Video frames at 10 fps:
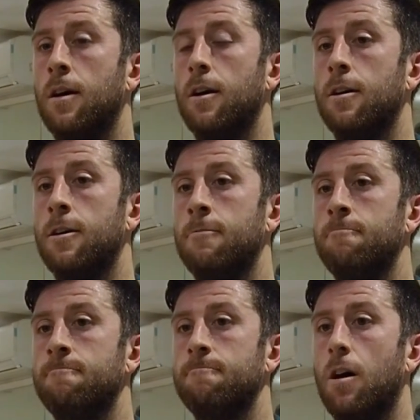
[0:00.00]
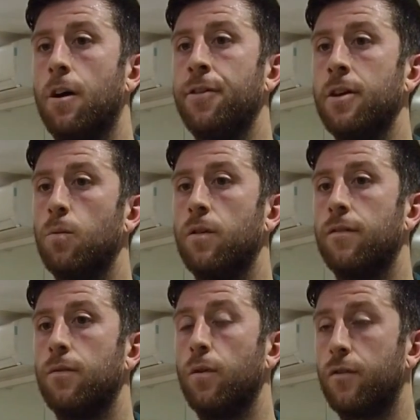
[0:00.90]
um, I think
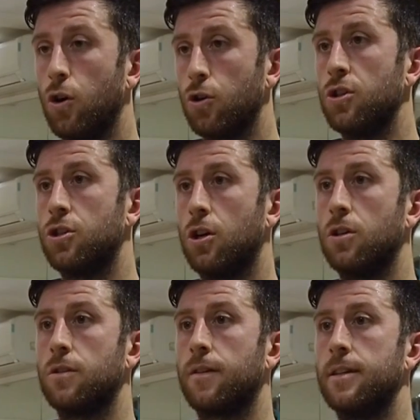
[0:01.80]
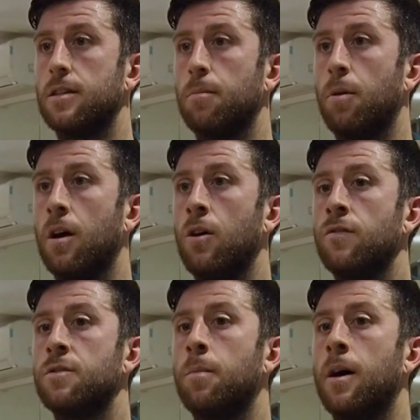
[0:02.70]
we've we've got a good chance of getting to the
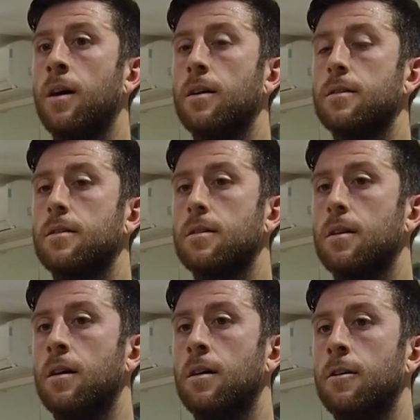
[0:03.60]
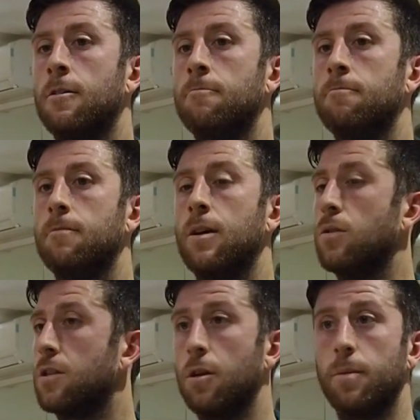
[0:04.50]
playoffs, but um,
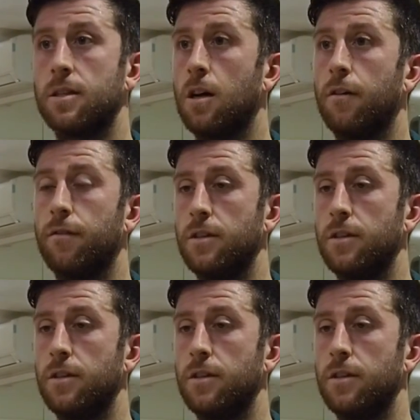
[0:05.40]
it's going to be tough.